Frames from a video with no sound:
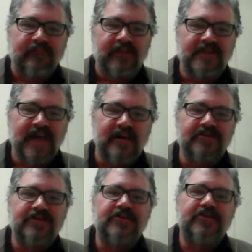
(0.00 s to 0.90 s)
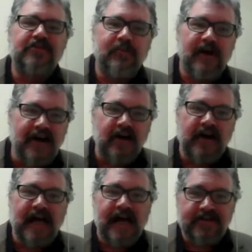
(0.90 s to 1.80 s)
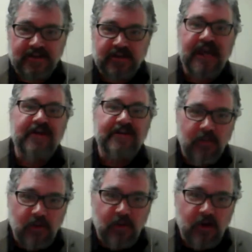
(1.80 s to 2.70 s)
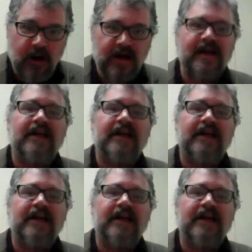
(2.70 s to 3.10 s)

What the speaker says: tend to do better and to lend more